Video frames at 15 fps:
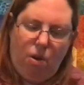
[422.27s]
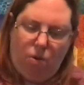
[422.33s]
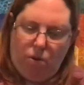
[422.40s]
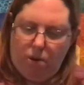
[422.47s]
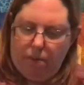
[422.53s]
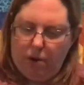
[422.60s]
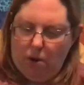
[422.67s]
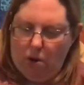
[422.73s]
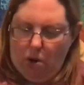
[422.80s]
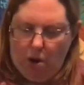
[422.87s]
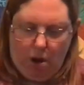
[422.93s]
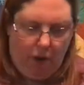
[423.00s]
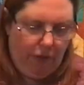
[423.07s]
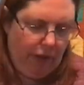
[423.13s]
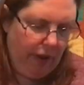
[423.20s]
ribbon
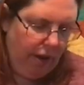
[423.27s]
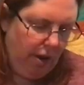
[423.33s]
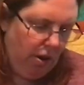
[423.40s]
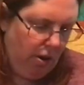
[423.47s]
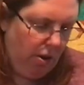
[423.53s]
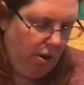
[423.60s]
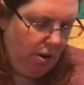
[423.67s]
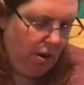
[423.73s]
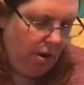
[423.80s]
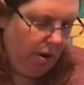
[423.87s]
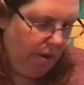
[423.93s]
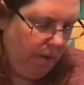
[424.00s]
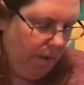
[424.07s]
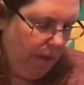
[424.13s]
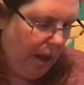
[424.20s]
off here.
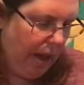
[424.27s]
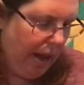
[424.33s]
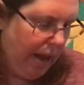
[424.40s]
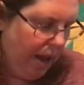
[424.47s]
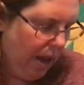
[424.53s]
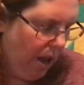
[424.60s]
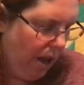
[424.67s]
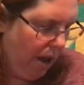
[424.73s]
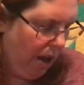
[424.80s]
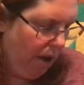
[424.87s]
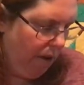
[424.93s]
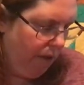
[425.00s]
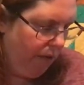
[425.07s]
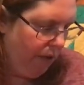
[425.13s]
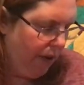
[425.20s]
I
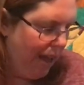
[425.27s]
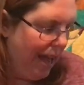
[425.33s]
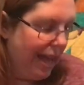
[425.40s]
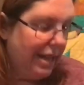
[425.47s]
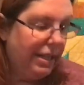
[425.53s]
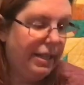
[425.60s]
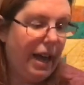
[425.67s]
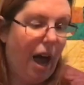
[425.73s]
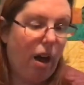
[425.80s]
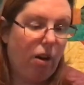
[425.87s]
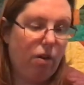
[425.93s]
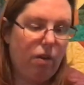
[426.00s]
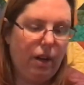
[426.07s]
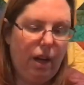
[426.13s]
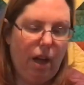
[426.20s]
have
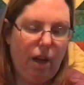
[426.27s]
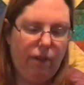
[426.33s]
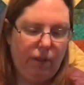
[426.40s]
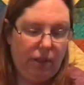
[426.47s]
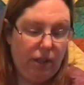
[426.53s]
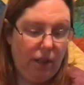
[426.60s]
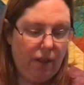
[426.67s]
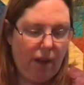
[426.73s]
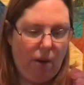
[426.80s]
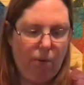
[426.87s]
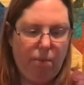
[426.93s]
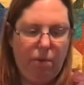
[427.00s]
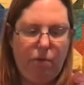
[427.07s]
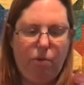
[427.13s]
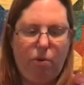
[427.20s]
Daiquiri. I haven't seen that
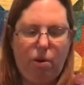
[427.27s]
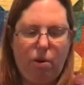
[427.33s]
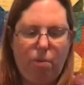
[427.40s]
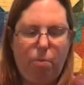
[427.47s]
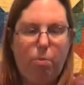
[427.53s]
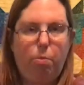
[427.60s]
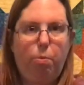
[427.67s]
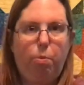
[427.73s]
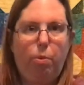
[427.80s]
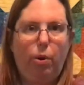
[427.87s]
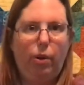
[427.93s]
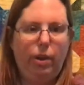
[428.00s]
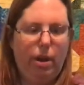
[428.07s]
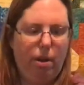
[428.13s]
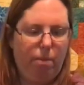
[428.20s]
one before.
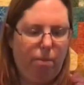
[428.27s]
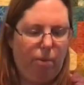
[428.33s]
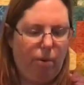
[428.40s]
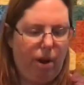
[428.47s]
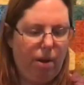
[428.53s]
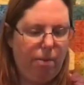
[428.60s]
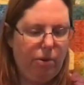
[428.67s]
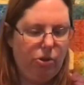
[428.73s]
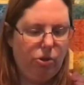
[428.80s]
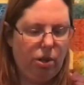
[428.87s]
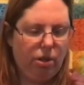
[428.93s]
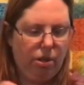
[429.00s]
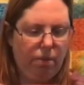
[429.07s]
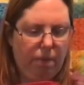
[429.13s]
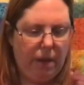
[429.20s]
Brilliant bright
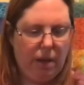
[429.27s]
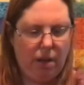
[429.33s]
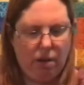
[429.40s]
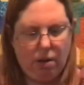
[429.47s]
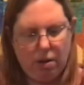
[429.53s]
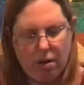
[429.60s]
magenta pink.